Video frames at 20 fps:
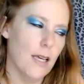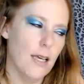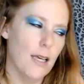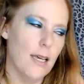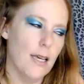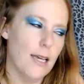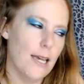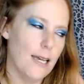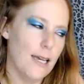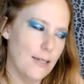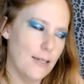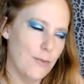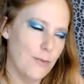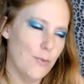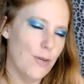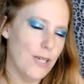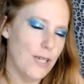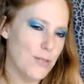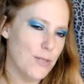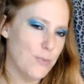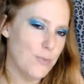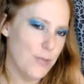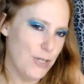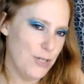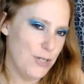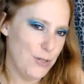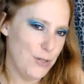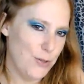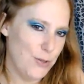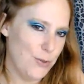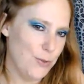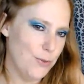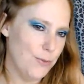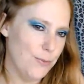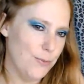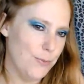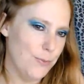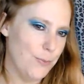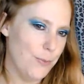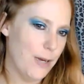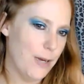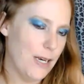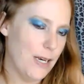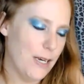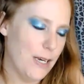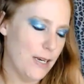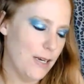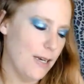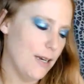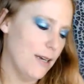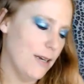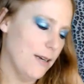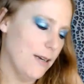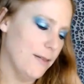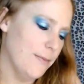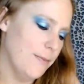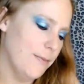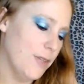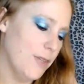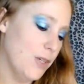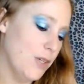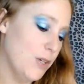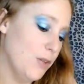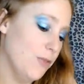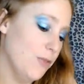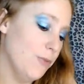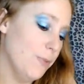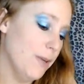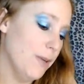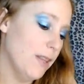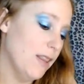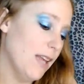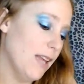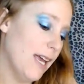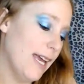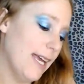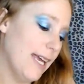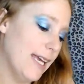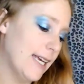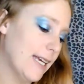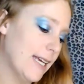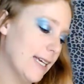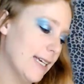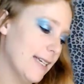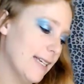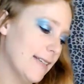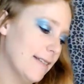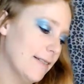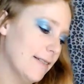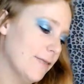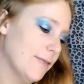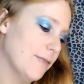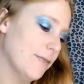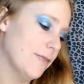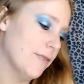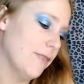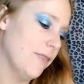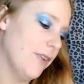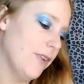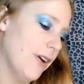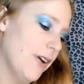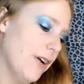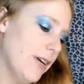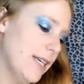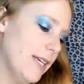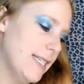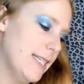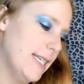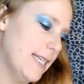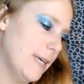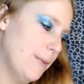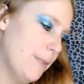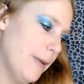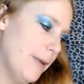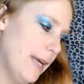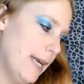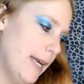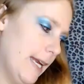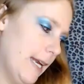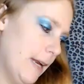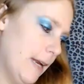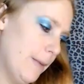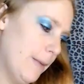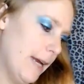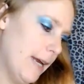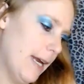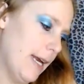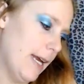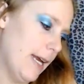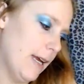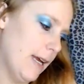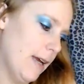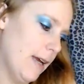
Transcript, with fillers: And as we do, but you've been like very deep in it, I'm getting.